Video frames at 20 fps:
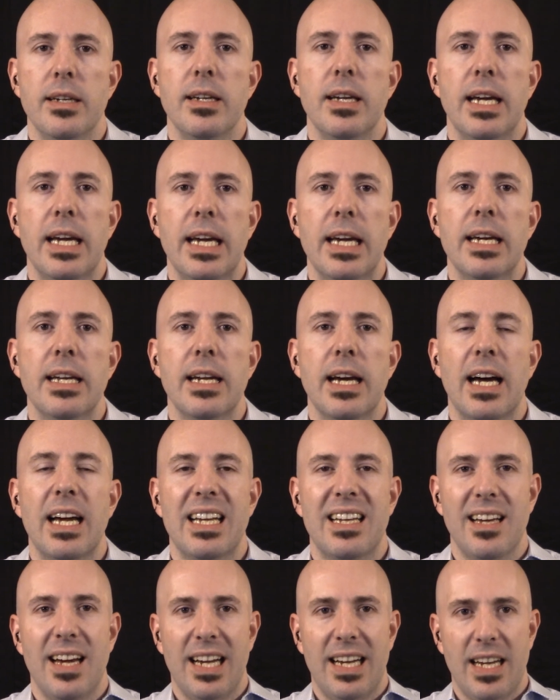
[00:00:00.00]
And I
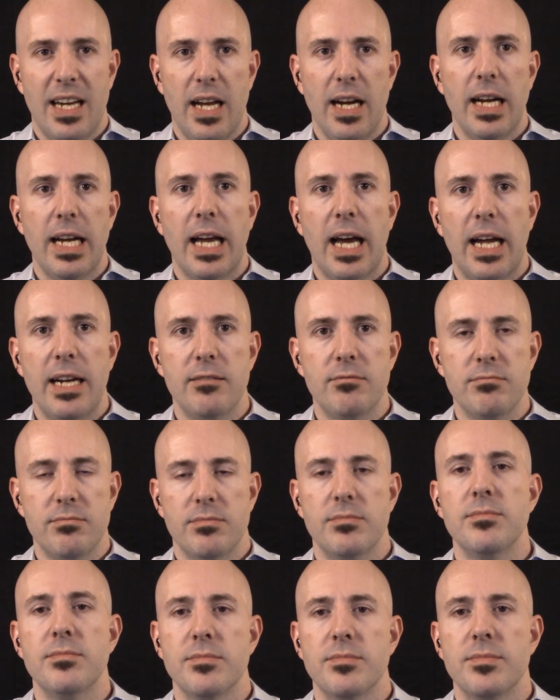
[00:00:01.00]
kind of got,
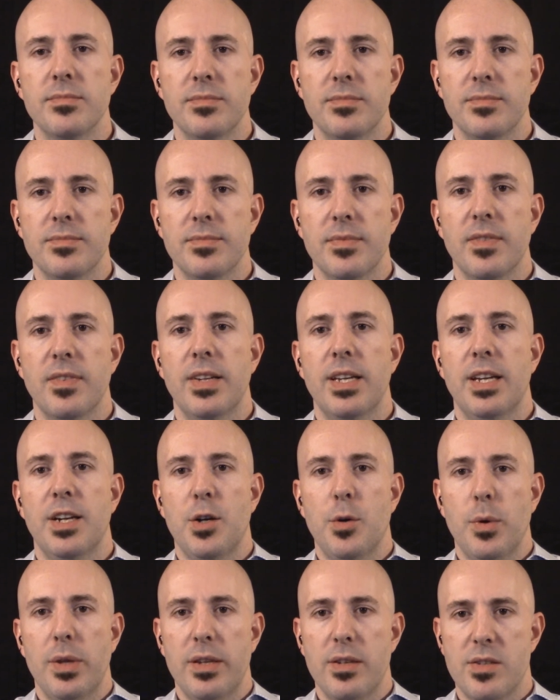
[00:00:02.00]

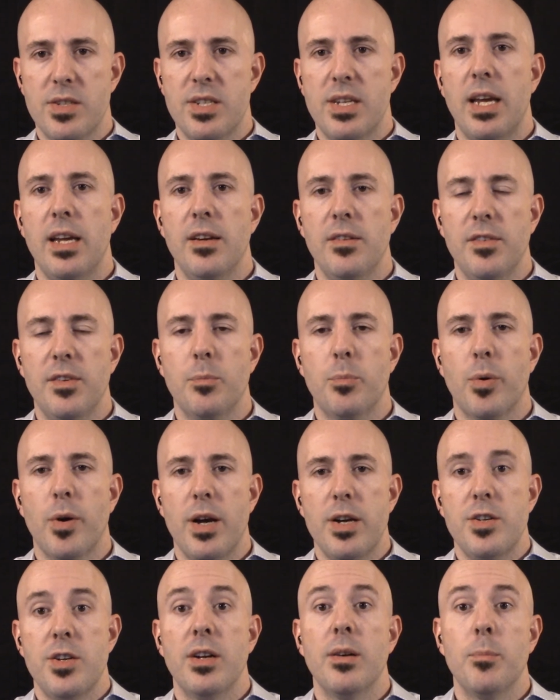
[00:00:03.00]
in the state of
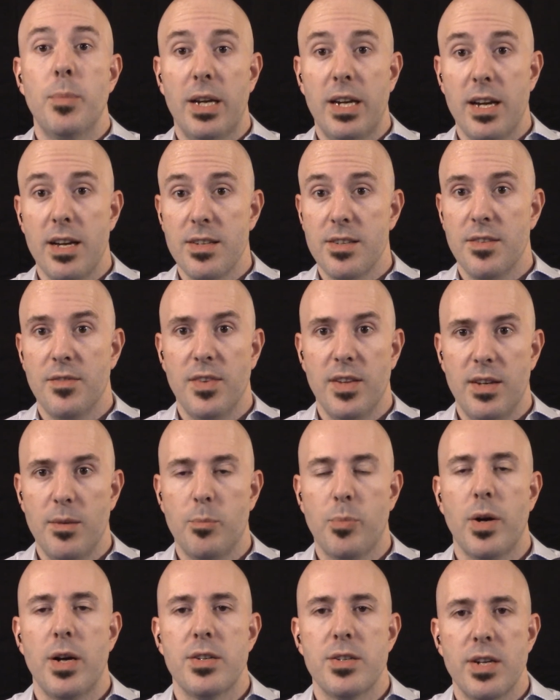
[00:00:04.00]
depression. And because of the
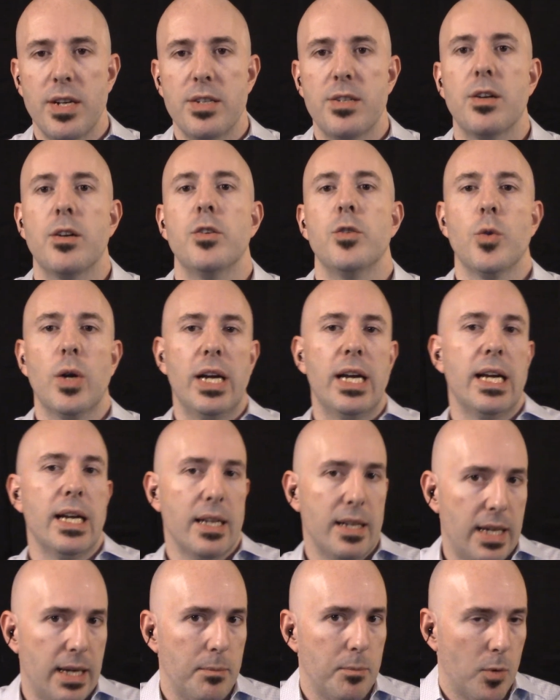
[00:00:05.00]
depression, I started drinking
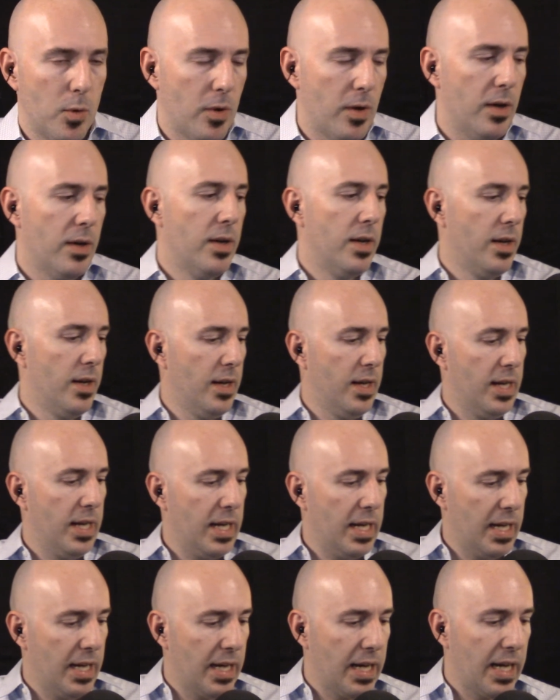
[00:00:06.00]
a lot more.
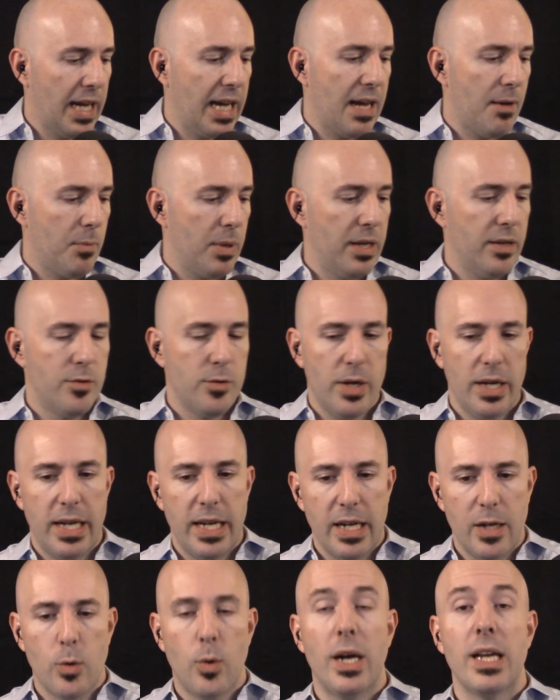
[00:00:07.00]
And I have been
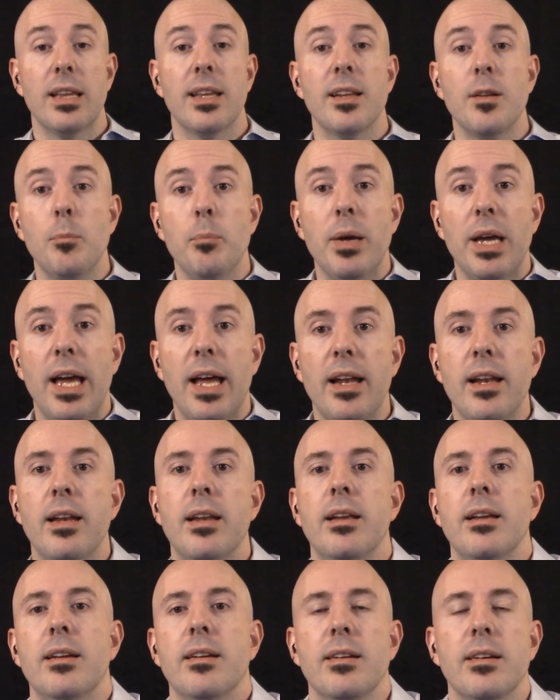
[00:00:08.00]
drinking quite a little bit
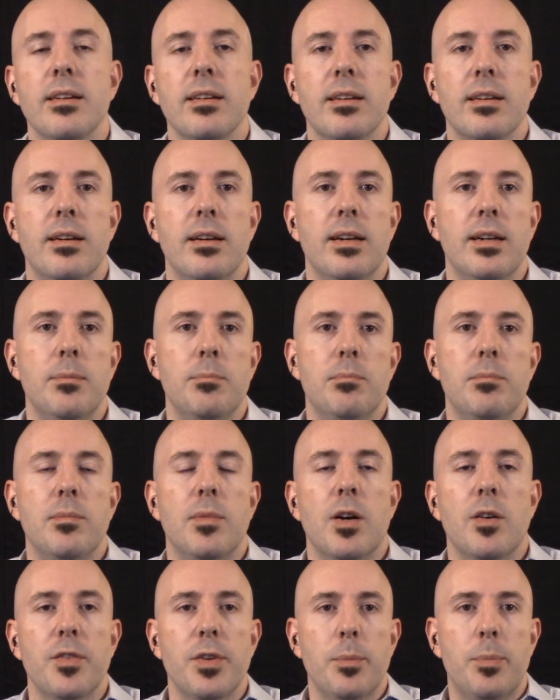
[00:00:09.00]

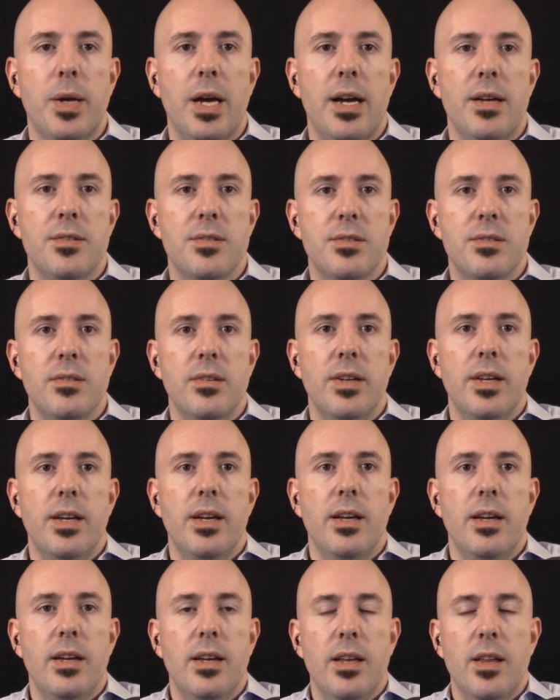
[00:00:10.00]
over the past
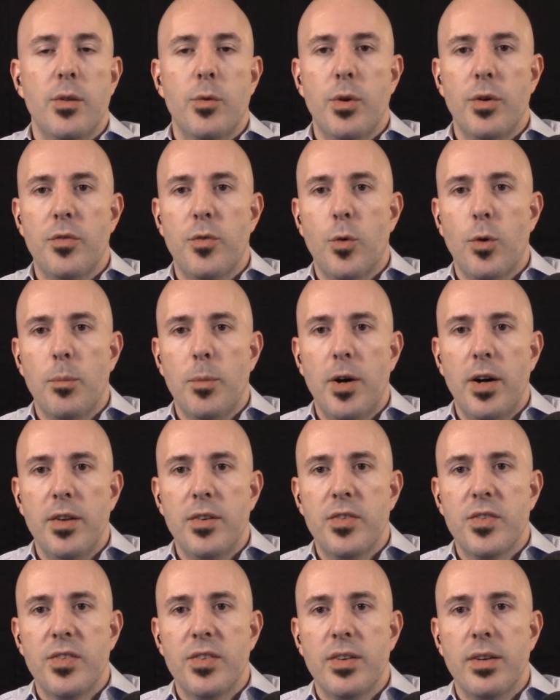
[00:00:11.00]
3 or 4
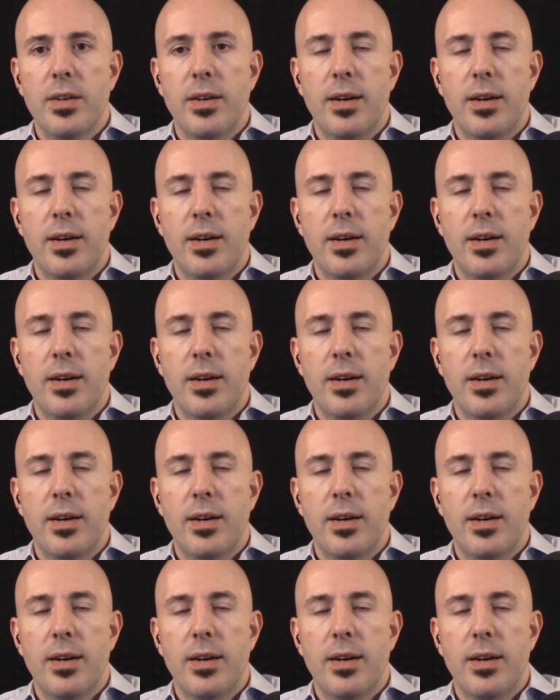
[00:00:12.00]
months.